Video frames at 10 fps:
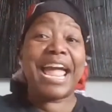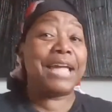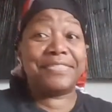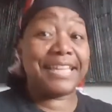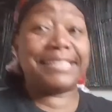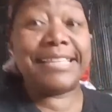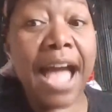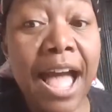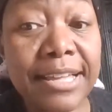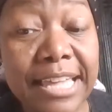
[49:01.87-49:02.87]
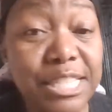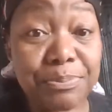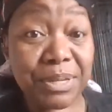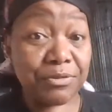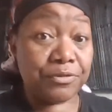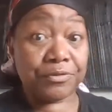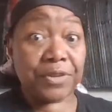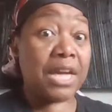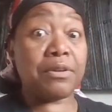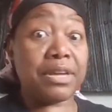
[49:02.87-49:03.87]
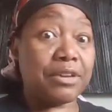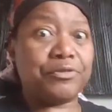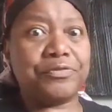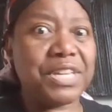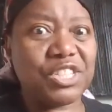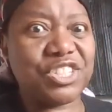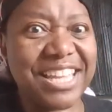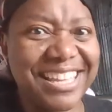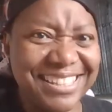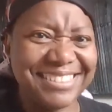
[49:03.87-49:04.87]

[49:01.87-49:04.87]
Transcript: And the dark has been very efficient.